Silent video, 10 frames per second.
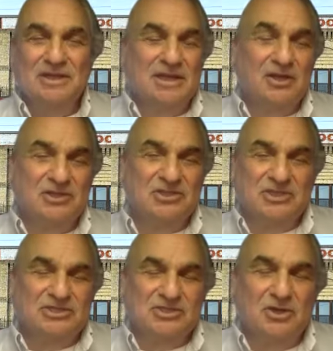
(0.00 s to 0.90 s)
college, and
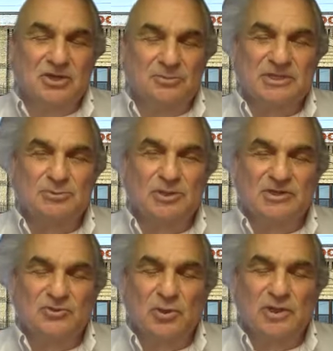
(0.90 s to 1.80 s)
I started Mixed Blood
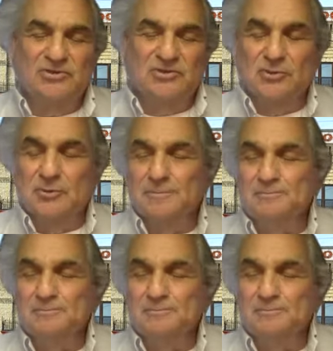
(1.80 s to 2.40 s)
at 22.